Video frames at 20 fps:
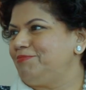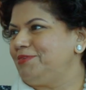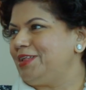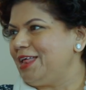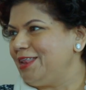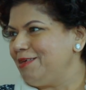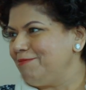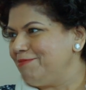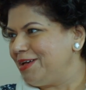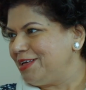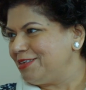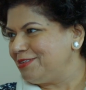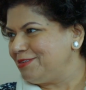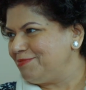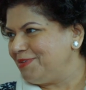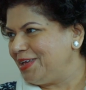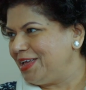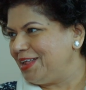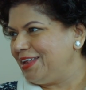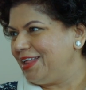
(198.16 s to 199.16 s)
Teddy Bear's
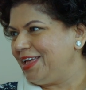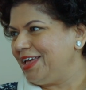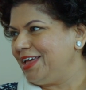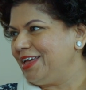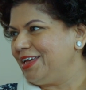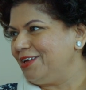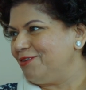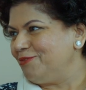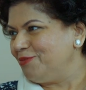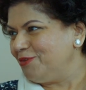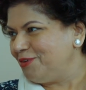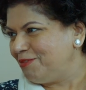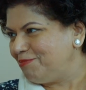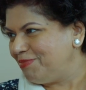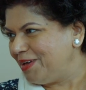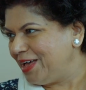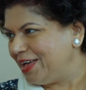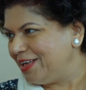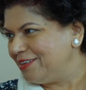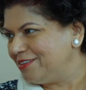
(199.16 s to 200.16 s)
Picnic and
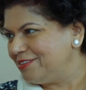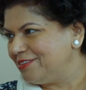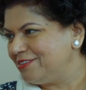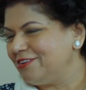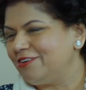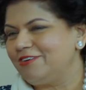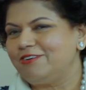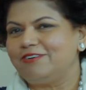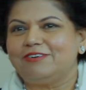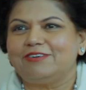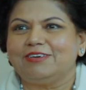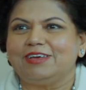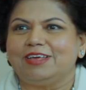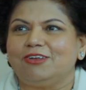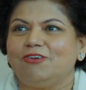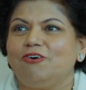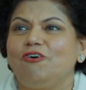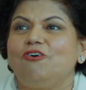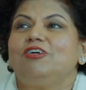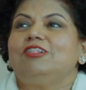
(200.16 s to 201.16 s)
Woodpecker's Song
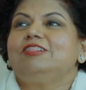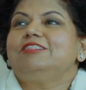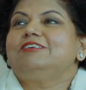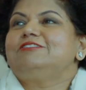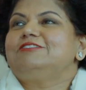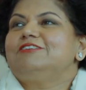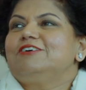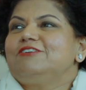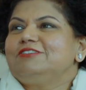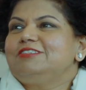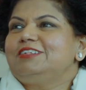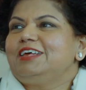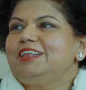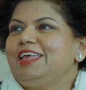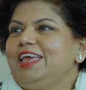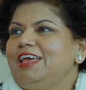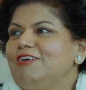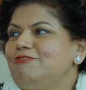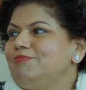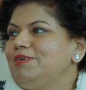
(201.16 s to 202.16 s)
and all the songs
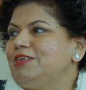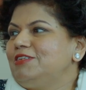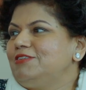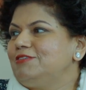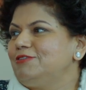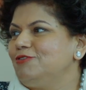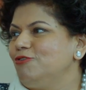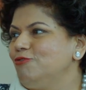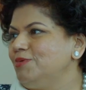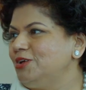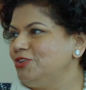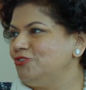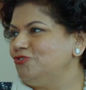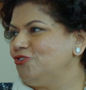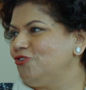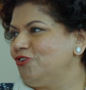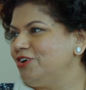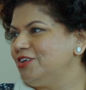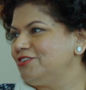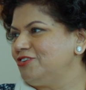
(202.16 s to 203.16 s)
that gave me so much
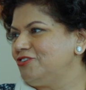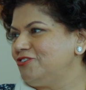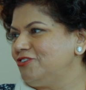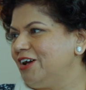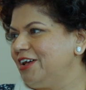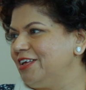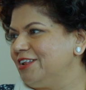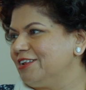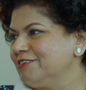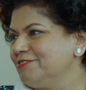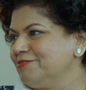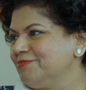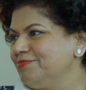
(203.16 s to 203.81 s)
joy as a child.